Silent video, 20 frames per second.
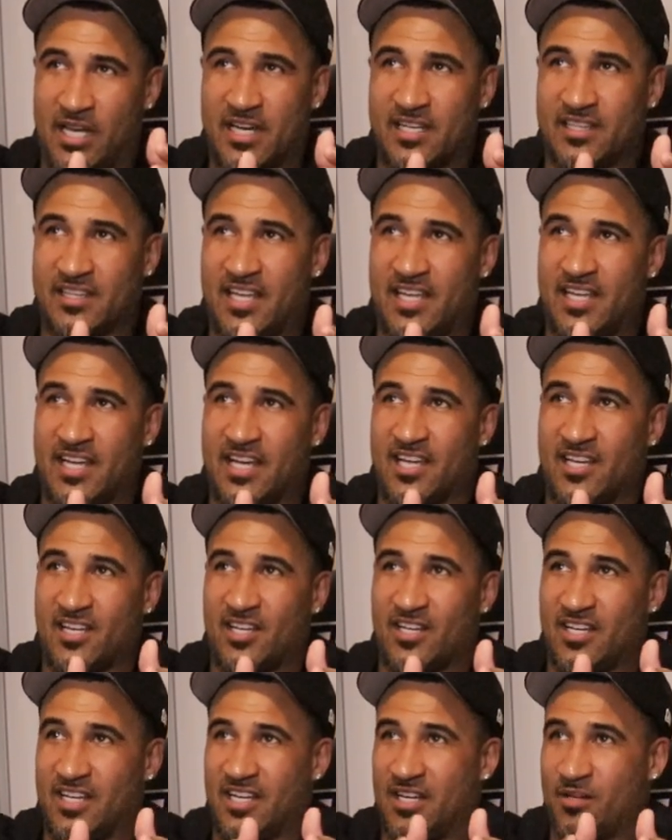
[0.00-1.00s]
You got to think
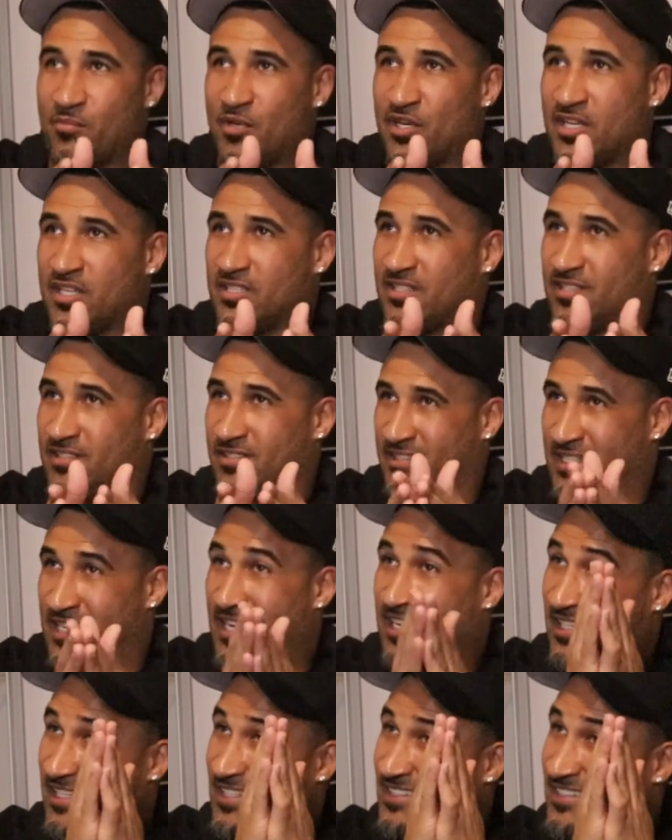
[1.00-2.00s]
how how much.
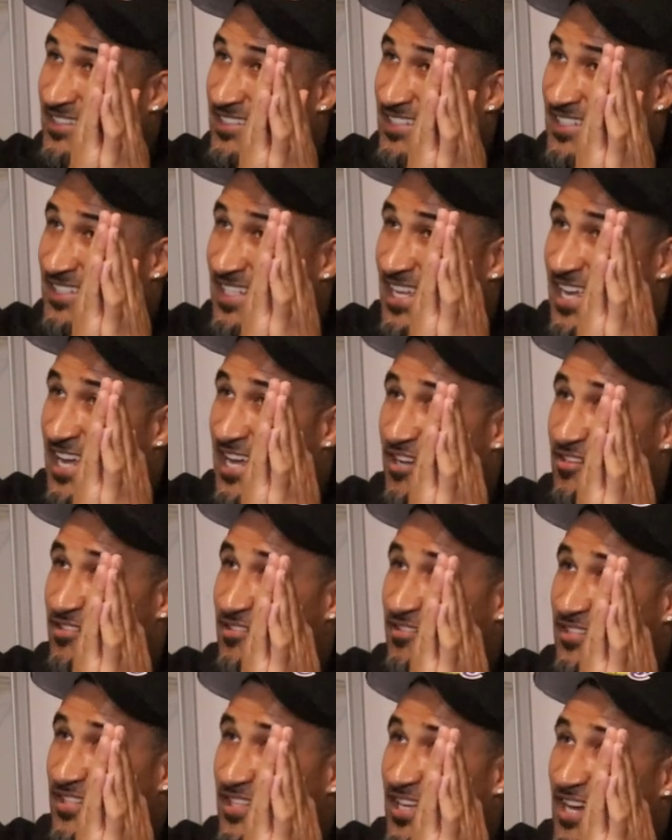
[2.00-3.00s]
Now listen to the gap.
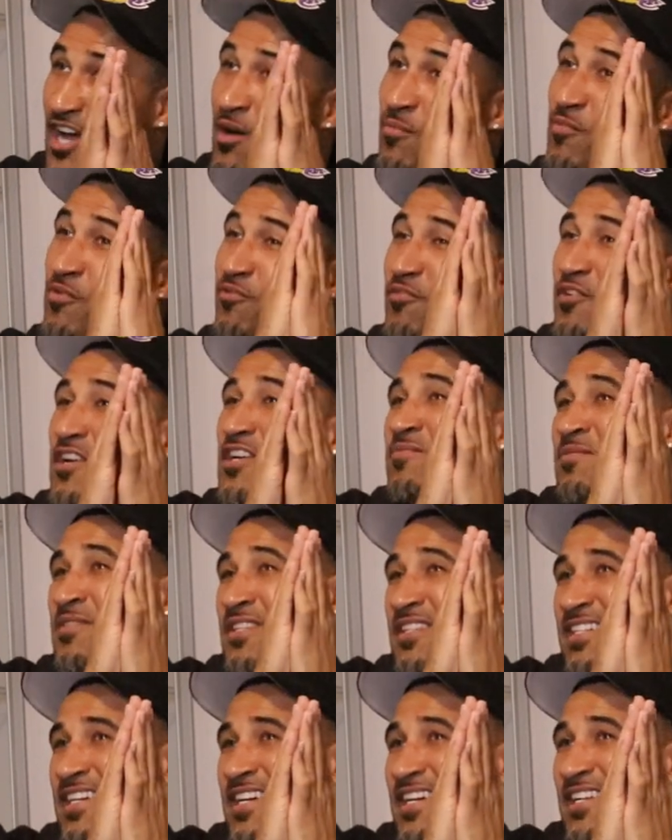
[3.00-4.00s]
I'm a
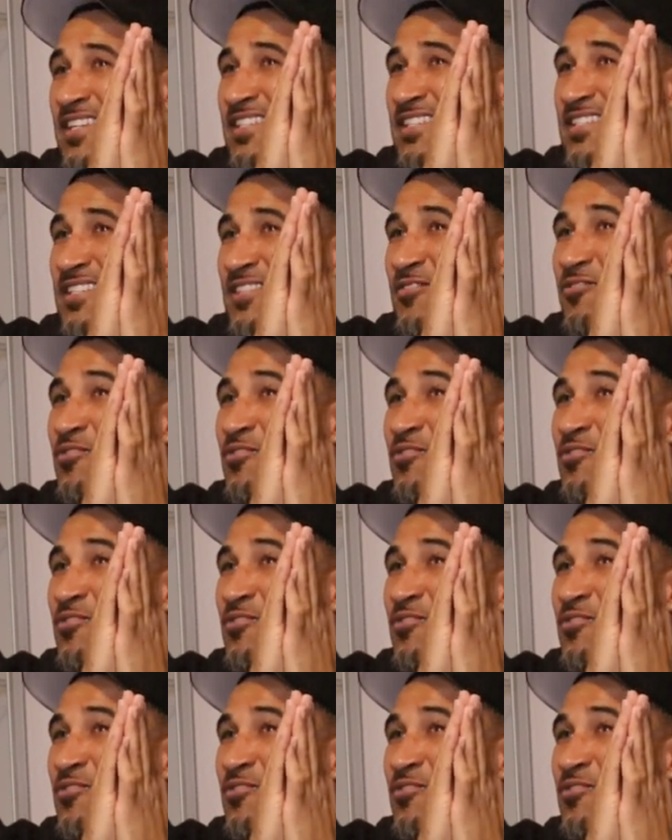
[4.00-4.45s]
freshman in college.